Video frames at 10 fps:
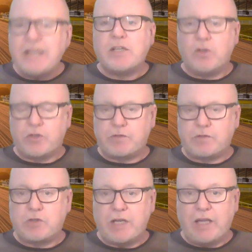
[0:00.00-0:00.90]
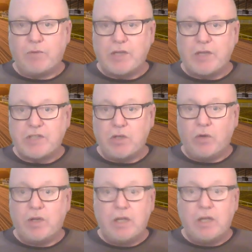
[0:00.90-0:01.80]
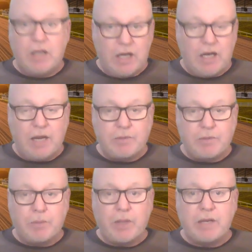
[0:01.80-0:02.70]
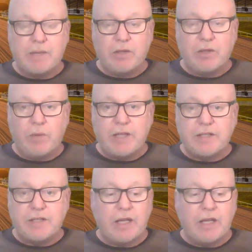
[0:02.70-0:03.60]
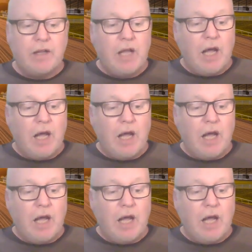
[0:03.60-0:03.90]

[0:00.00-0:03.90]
course for trying to get racing on. I'm complaining about the way they did it.